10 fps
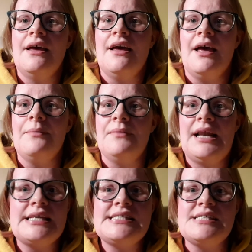
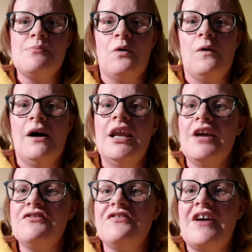Less is more.
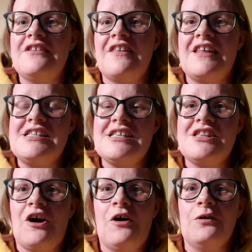Love the fact that they did
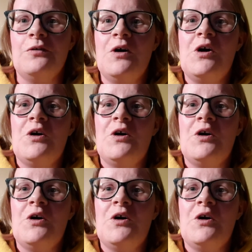the whole